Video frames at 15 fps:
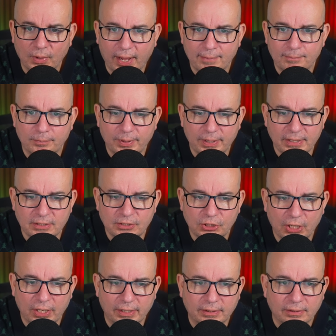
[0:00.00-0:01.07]

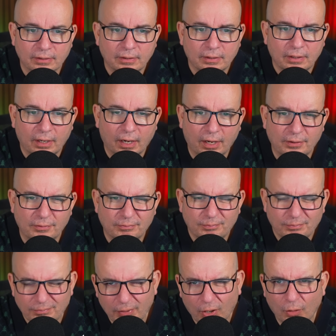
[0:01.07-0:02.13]
mpg. And
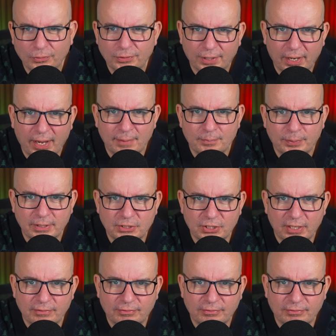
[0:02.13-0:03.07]
Honda MPG